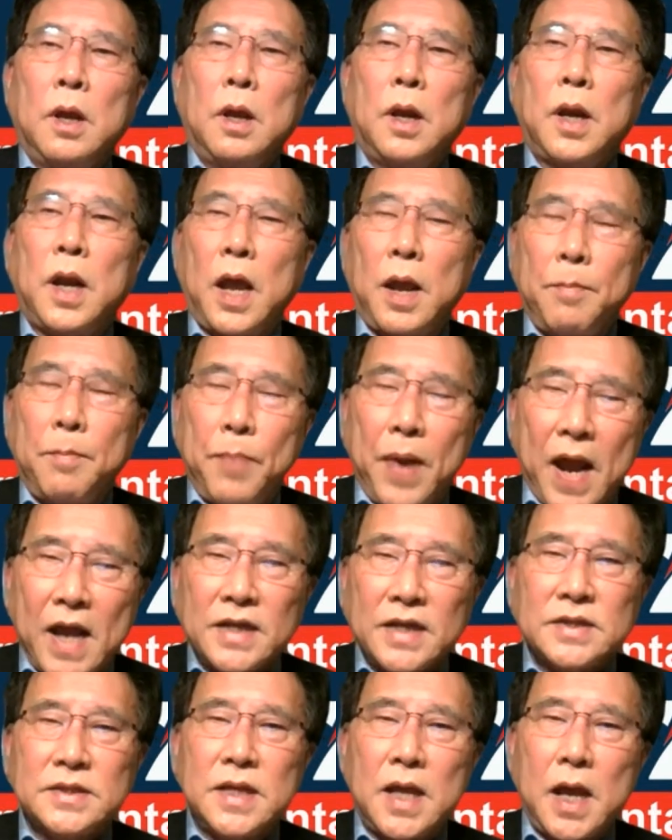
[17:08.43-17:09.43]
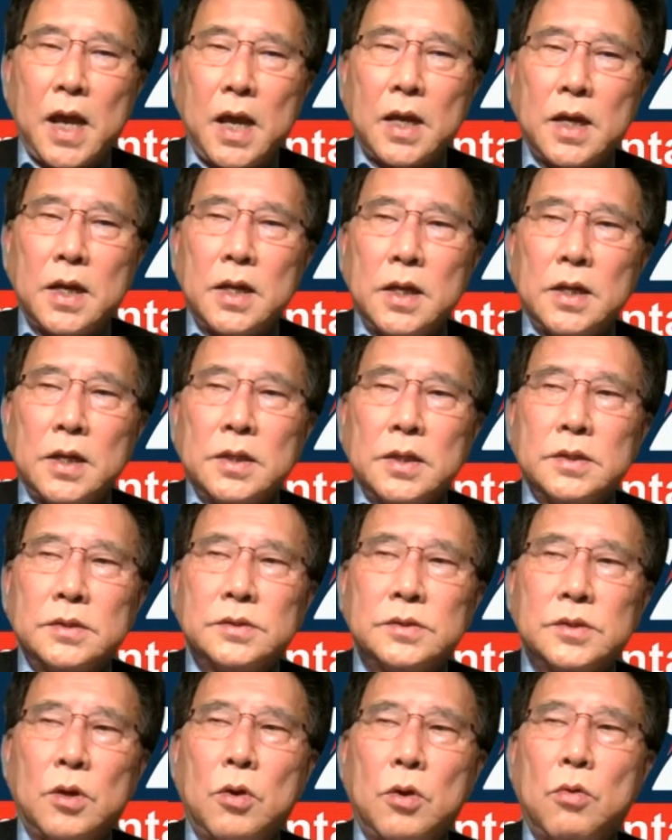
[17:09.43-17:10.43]
And I passed that.
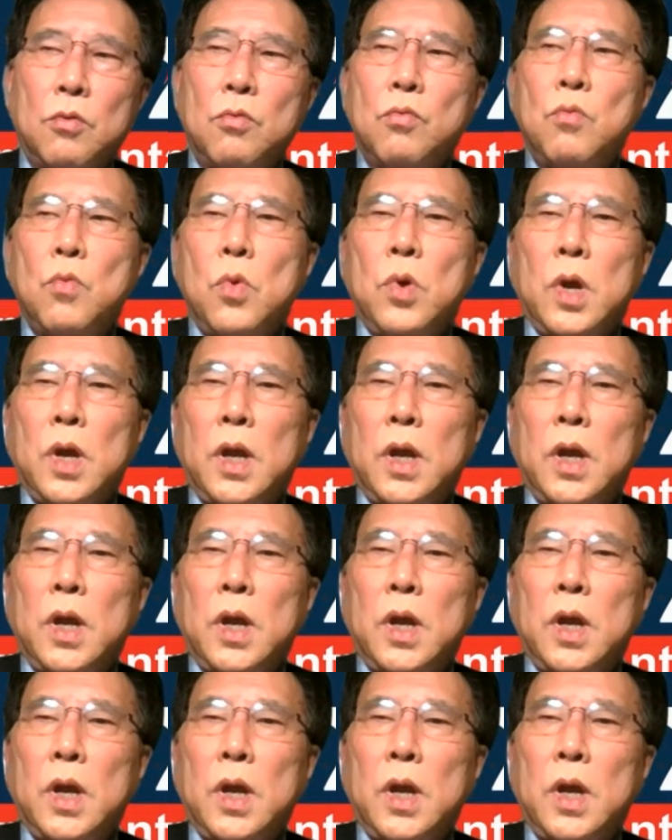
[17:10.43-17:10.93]
So